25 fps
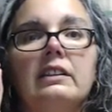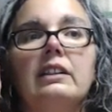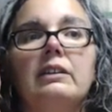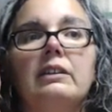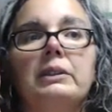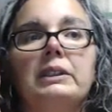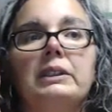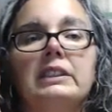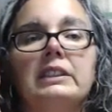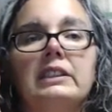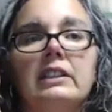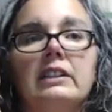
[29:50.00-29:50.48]

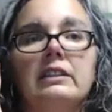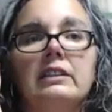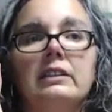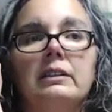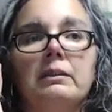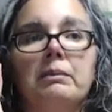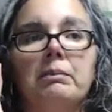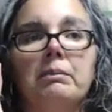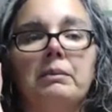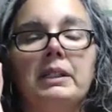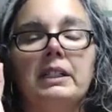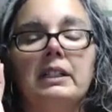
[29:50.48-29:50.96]
We start to
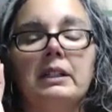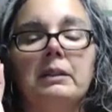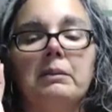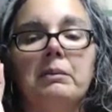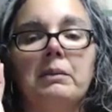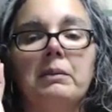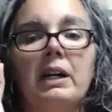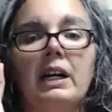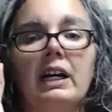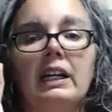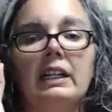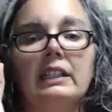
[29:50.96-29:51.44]

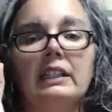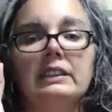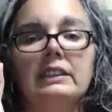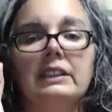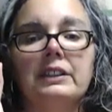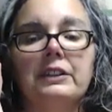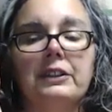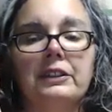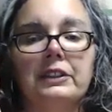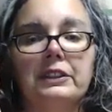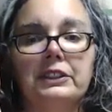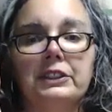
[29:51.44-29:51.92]
minimize
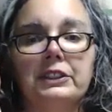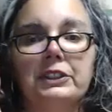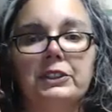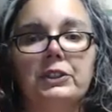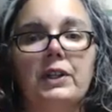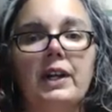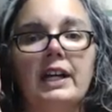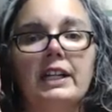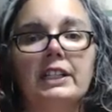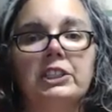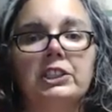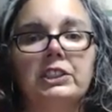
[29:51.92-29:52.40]
the
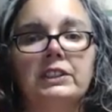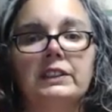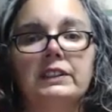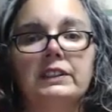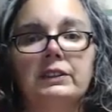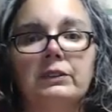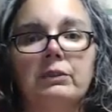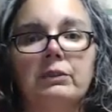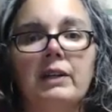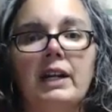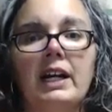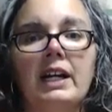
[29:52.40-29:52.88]
distractions
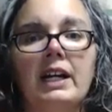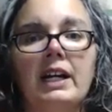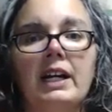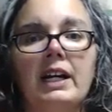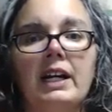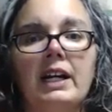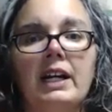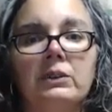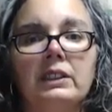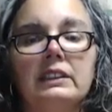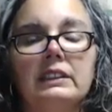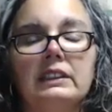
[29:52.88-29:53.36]

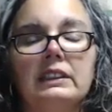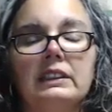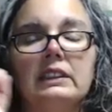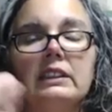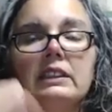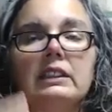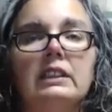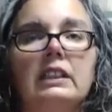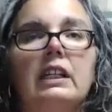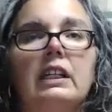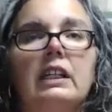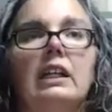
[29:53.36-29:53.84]
around
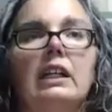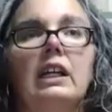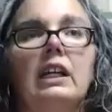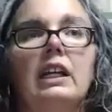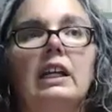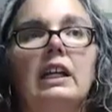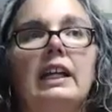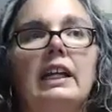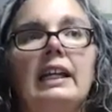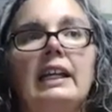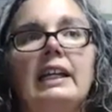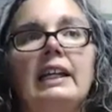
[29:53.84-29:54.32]
us.
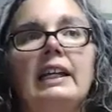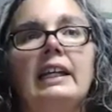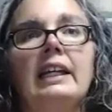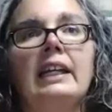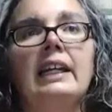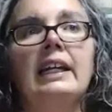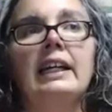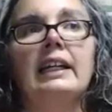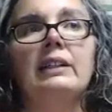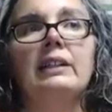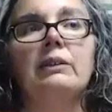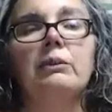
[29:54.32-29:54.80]

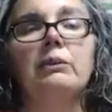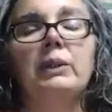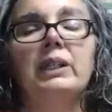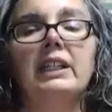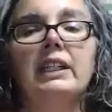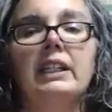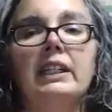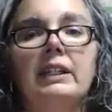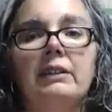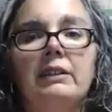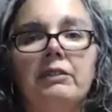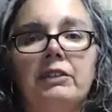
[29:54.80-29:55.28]
And we
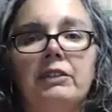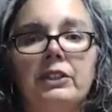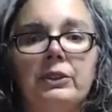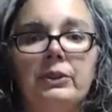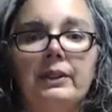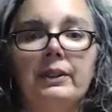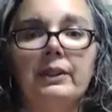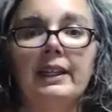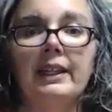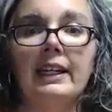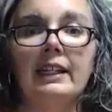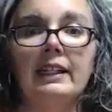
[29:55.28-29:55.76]
can even do
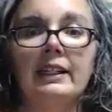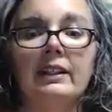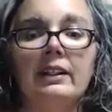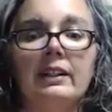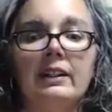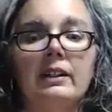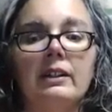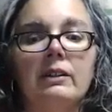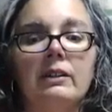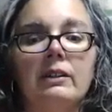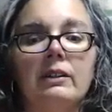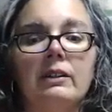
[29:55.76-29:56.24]
that in
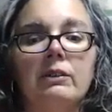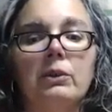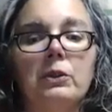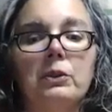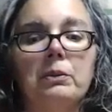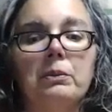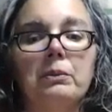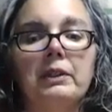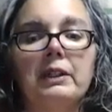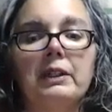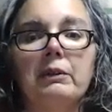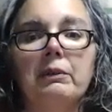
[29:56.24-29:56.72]
our
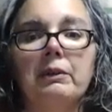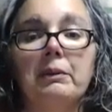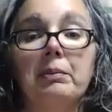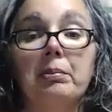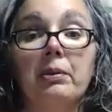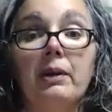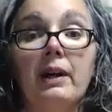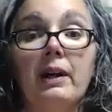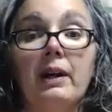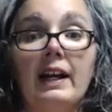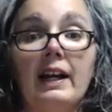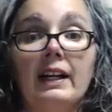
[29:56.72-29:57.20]
room that we
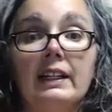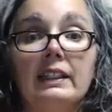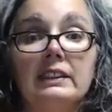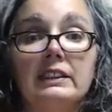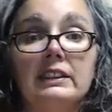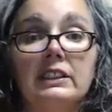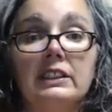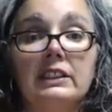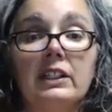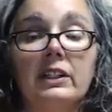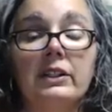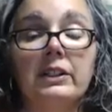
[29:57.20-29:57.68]

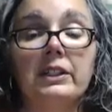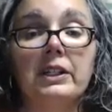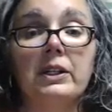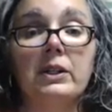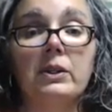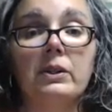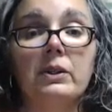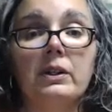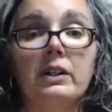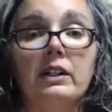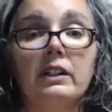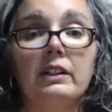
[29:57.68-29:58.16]
practice our
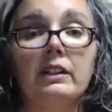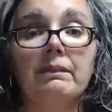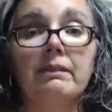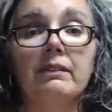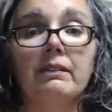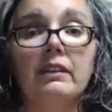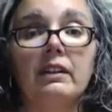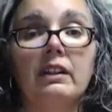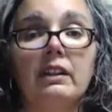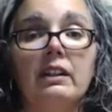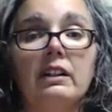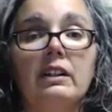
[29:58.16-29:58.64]
yoga,
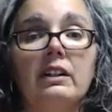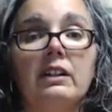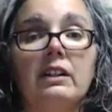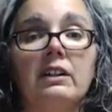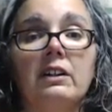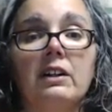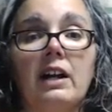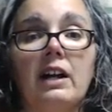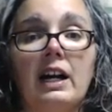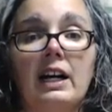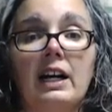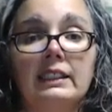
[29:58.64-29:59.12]

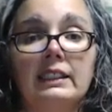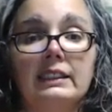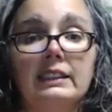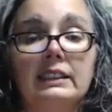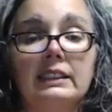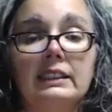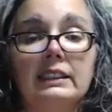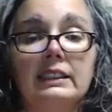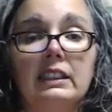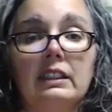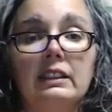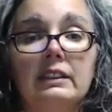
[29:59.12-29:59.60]
our
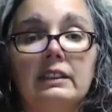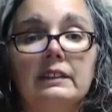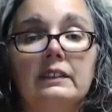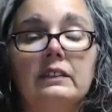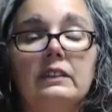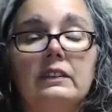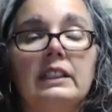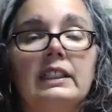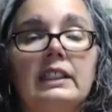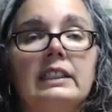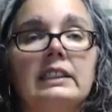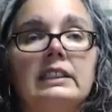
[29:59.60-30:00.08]
asana,
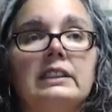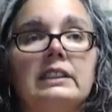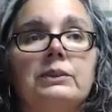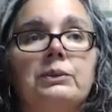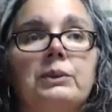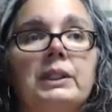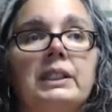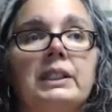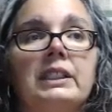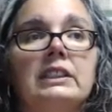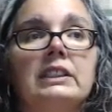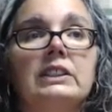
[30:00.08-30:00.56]
is
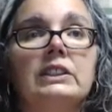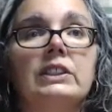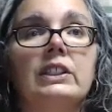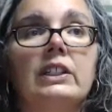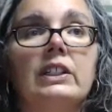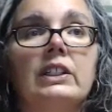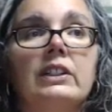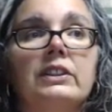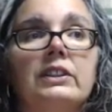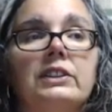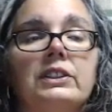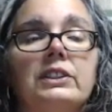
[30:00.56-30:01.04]
we can
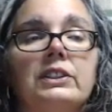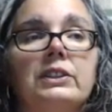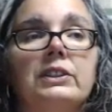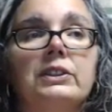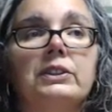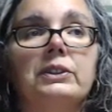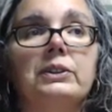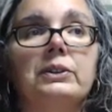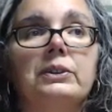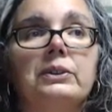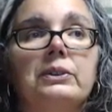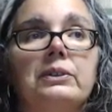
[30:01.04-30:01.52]
start
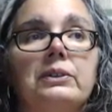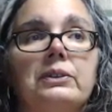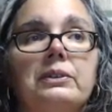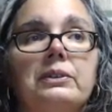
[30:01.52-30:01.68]
to